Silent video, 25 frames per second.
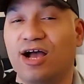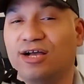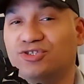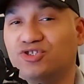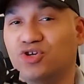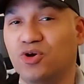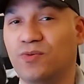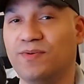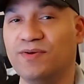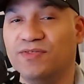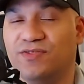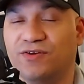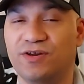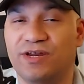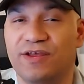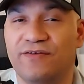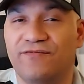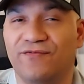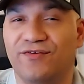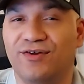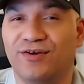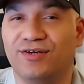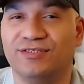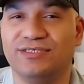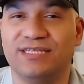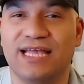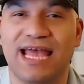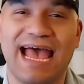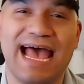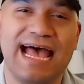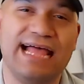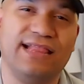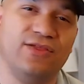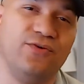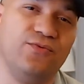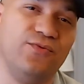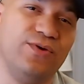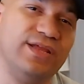October 31st,
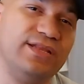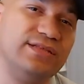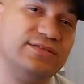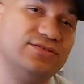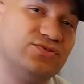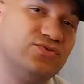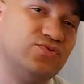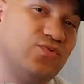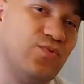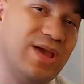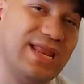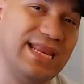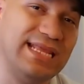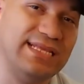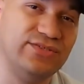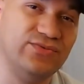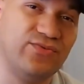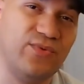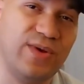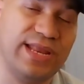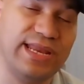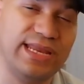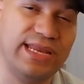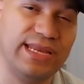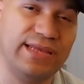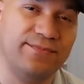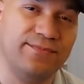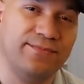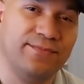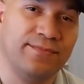Halloween 2020.